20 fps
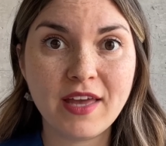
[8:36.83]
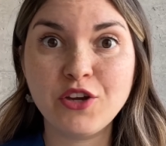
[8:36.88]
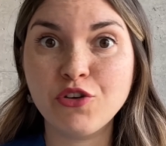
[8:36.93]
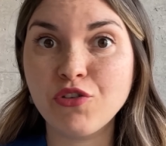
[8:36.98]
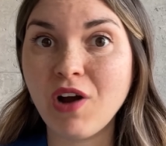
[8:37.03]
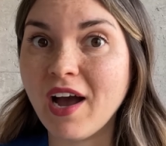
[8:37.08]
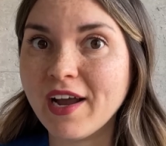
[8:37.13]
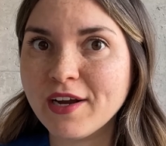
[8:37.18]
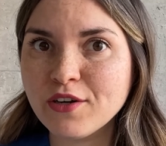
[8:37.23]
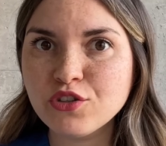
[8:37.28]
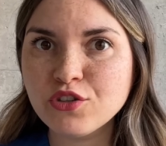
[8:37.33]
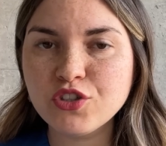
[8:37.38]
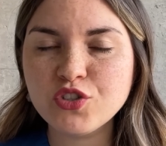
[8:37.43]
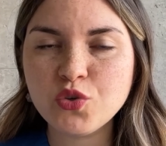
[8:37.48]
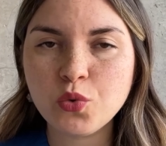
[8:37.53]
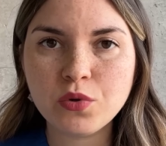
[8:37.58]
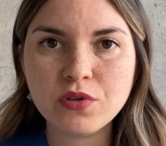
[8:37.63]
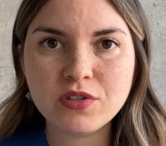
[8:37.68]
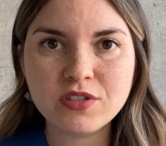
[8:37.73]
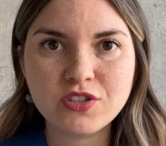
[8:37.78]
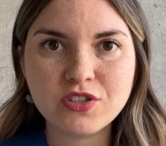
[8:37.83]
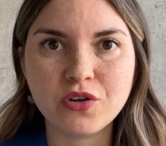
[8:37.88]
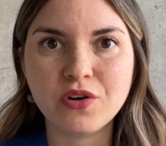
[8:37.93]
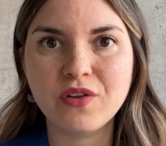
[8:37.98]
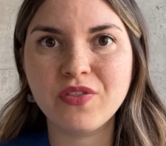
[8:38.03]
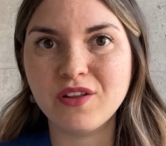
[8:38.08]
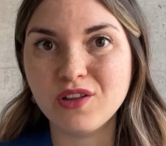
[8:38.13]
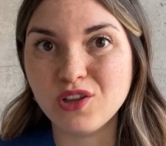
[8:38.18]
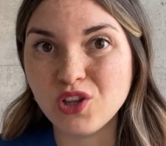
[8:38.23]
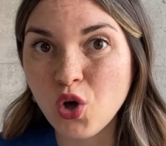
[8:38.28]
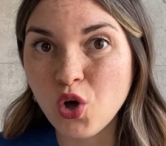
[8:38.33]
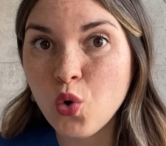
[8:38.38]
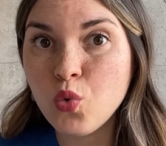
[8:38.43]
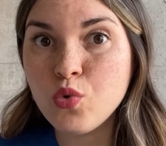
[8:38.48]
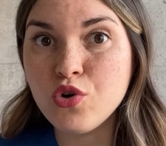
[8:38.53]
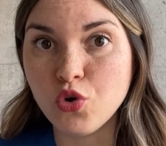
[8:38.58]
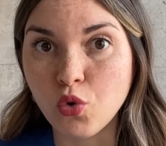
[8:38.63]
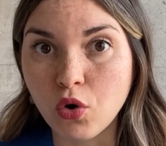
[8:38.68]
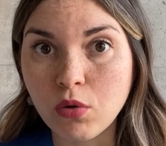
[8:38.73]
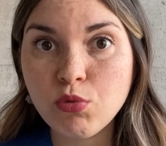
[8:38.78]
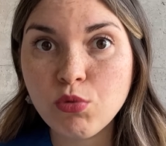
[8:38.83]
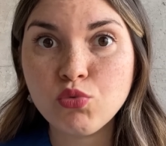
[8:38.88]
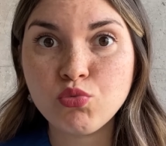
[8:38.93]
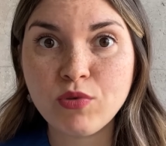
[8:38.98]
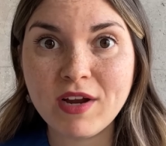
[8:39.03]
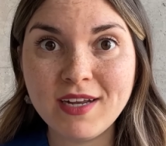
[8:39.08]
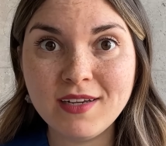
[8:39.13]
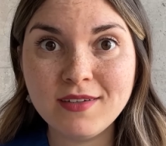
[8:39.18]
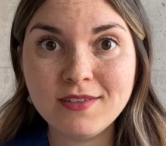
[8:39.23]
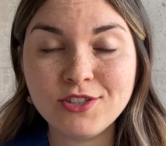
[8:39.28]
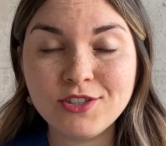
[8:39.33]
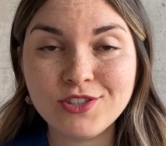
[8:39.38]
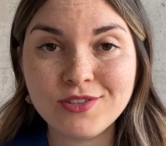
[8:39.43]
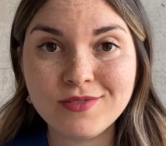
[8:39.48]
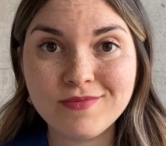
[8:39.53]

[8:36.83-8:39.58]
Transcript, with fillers: and your iron stores are in the low normal range,